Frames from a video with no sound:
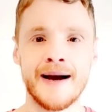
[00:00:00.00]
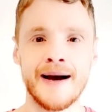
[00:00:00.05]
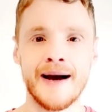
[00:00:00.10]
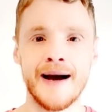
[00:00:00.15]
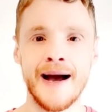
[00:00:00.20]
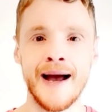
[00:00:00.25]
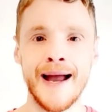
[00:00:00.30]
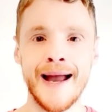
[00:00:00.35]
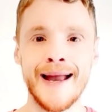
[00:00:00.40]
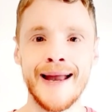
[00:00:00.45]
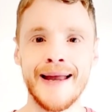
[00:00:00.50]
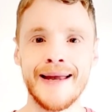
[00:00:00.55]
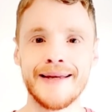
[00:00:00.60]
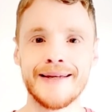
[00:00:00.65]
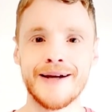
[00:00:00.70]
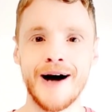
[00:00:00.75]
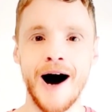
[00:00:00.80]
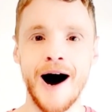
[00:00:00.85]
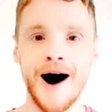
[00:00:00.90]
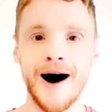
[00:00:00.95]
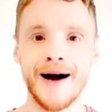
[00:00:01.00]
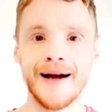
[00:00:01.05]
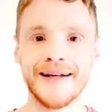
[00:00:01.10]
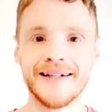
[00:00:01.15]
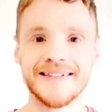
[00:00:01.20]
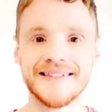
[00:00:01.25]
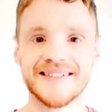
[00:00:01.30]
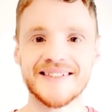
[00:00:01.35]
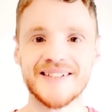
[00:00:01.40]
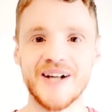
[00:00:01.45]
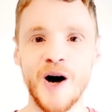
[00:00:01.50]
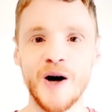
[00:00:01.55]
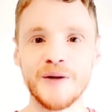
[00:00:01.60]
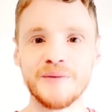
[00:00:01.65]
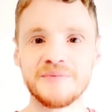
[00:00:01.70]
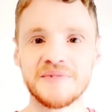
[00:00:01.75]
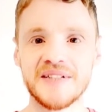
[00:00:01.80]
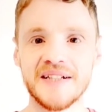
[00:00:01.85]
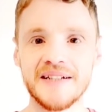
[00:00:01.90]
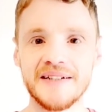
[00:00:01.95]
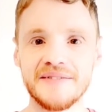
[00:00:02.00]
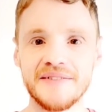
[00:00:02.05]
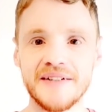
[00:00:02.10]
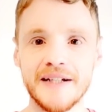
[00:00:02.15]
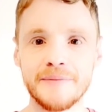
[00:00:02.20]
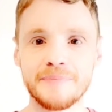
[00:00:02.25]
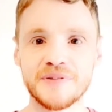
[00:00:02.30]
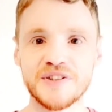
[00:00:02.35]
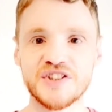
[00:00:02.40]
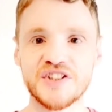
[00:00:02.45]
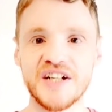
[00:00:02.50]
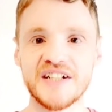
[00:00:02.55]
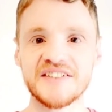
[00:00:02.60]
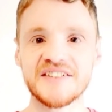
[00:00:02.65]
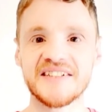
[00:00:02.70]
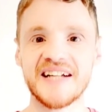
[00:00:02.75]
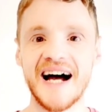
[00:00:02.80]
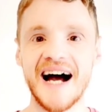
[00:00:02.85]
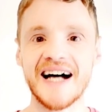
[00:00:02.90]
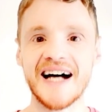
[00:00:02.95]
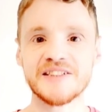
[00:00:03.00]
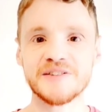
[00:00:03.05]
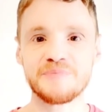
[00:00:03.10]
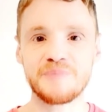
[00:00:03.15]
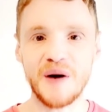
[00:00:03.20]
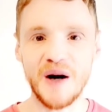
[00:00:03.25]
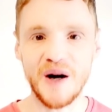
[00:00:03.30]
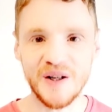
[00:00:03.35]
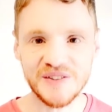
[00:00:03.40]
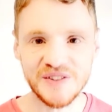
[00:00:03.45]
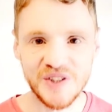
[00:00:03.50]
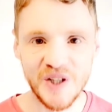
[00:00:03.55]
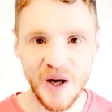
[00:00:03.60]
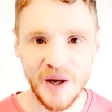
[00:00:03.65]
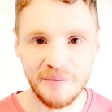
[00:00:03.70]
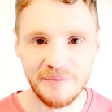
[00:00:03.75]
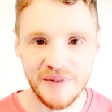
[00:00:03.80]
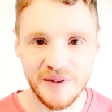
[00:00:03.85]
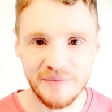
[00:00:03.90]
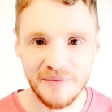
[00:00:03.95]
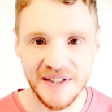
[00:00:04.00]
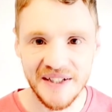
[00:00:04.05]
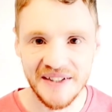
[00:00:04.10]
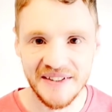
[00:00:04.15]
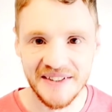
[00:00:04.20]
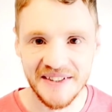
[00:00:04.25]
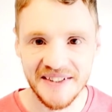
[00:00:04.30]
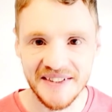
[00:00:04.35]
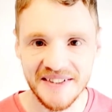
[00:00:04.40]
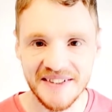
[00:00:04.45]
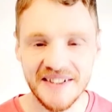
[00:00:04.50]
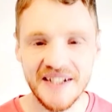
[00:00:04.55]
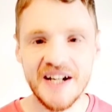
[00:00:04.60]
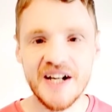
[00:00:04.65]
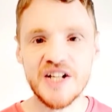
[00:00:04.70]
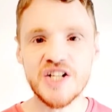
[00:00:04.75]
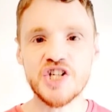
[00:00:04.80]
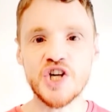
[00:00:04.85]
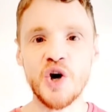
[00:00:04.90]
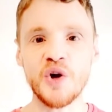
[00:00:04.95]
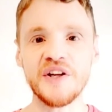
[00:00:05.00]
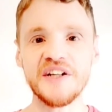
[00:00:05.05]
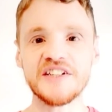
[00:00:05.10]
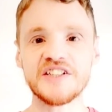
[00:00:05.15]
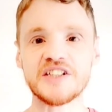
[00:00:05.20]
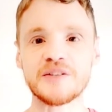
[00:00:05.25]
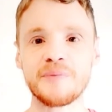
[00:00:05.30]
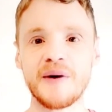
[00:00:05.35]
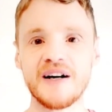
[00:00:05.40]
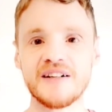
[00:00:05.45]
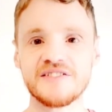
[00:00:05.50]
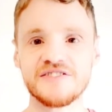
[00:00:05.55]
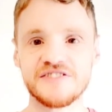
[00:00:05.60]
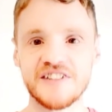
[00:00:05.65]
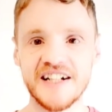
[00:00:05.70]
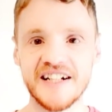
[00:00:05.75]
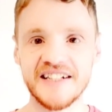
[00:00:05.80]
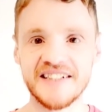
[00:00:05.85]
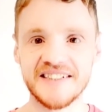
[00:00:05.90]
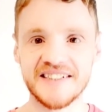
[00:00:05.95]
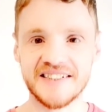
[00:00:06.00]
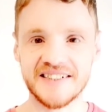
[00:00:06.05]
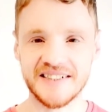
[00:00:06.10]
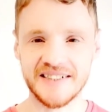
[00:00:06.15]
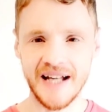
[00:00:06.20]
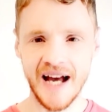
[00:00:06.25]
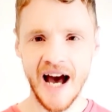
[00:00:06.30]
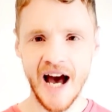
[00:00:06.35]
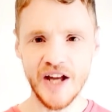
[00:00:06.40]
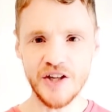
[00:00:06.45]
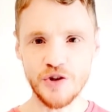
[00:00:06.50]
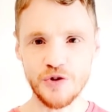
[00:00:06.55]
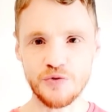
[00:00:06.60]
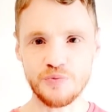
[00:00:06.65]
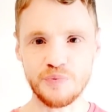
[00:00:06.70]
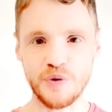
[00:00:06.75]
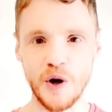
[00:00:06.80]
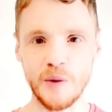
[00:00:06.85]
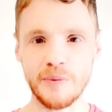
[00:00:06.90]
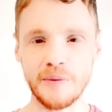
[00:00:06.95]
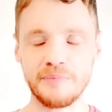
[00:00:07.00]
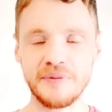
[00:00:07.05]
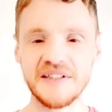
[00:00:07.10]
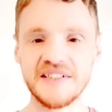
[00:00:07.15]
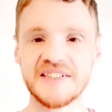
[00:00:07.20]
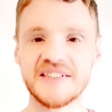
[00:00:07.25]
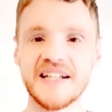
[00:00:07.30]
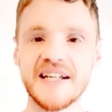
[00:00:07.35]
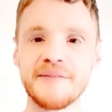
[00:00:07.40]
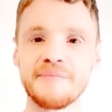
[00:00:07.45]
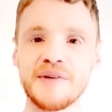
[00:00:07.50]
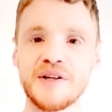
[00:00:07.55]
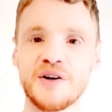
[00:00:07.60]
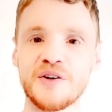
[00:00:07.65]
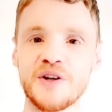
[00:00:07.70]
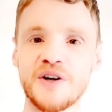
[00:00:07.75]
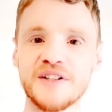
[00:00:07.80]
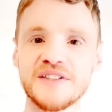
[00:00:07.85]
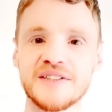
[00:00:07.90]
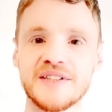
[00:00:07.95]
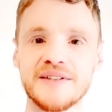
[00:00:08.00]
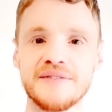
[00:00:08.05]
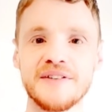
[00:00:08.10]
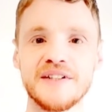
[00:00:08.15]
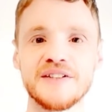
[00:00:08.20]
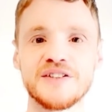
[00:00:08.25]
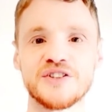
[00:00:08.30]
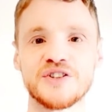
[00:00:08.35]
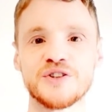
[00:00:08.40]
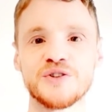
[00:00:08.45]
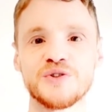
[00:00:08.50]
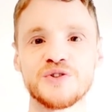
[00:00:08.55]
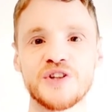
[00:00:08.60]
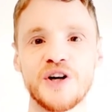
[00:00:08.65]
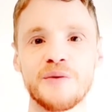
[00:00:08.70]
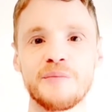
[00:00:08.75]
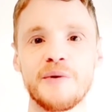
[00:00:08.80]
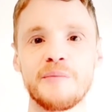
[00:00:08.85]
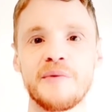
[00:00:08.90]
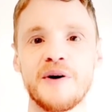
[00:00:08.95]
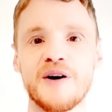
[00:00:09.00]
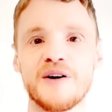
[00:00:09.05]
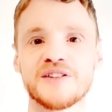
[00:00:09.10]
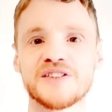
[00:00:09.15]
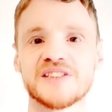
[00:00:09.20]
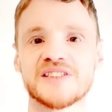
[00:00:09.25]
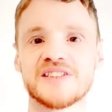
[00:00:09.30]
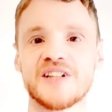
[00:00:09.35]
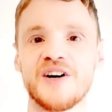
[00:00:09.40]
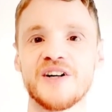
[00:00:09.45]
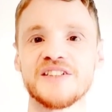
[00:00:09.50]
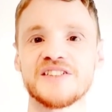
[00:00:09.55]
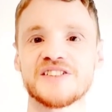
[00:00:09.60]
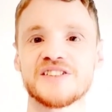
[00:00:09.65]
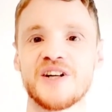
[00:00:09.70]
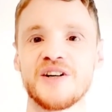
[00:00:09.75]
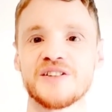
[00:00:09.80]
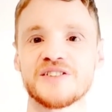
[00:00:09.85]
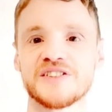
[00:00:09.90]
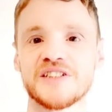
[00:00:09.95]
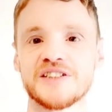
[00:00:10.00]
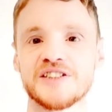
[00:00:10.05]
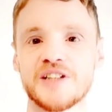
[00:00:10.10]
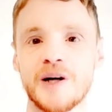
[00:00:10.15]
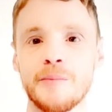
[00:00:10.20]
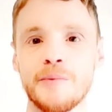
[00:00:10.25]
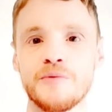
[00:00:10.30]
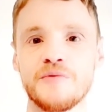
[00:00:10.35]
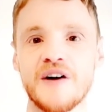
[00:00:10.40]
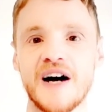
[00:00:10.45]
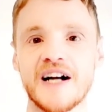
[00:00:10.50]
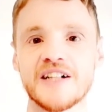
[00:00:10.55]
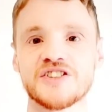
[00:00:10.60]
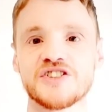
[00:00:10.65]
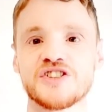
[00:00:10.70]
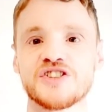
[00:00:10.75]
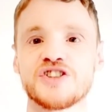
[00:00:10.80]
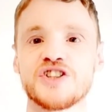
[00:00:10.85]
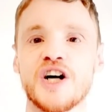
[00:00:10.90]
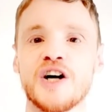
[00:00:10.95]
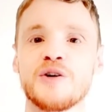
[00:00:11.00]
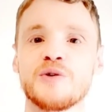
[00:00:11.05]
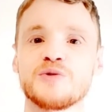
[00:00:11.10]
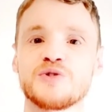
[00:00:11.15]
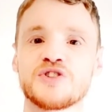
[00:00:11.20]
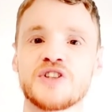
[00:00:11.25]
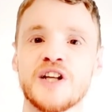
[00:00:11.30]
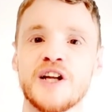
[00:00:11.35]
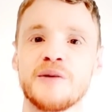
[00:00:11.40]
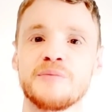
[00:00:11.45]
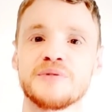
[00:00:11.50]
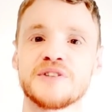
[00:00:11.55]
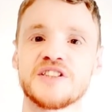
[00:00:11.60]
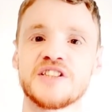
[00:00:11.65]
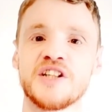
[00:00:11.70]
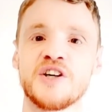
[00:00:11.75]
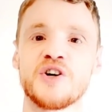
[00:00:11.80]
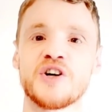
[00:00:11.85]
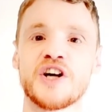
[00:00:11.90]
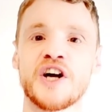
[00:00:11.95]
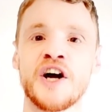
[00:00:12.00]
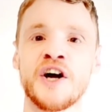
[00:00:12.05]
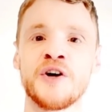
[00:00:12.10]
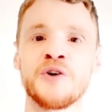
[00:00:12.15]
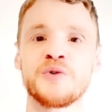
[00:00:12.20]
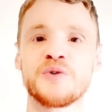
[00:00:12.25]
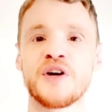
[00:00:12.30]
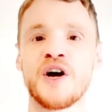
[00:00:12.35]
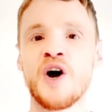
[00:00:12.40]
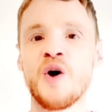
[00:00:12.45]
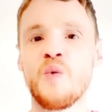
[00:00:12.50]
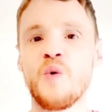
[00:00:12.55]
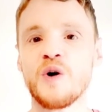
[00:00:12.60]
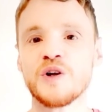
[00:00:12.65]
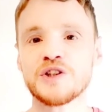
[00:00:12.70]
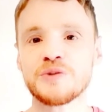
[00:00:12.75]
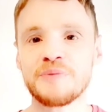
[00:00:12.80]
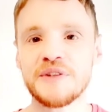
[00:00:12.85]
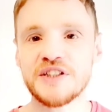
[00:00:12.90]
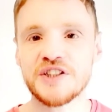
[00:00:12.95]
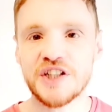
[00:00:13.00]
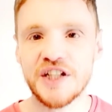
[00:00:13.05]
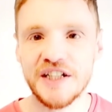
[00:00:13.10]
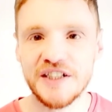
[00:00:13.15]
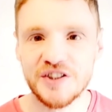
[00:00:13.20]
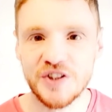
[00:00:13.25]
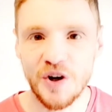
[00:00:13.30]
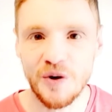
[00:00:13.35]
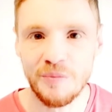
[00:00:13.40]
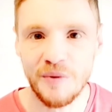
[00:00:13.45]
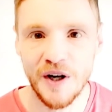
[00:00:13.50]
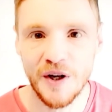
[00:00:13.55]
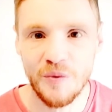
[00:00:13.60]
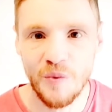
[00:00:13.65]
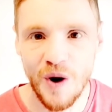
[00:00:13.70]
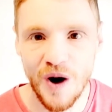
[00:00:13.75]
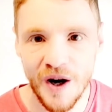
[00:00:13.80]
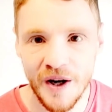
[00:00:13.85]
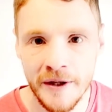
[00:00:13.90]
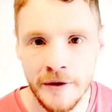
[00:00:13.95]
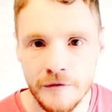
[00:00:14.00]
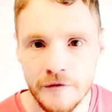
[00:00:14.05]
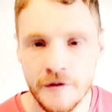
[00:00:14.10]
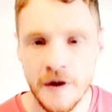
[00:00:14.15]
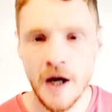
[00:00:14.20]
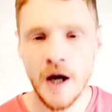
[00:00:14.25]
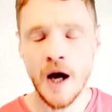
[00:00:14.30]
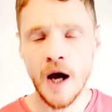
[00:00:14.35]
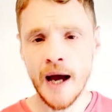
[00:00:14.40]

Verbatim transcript: Hey guys, I'm TV presenter and part-time comedian Johnny Smugface. You've probably seen me on ITV2's I'm a masked, ice dancing, double vaxxed jungle celebrity on coke. Watch me cheat on my wife.